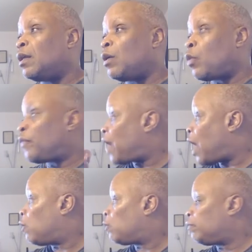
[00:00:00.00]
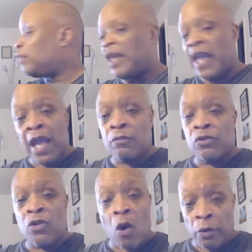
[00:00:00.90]
without
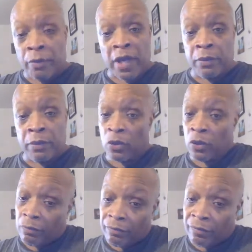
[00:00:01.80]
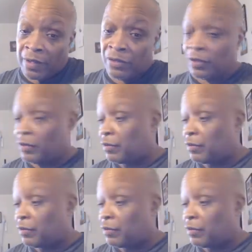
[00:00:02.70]
Gamsol or baby oil. It just,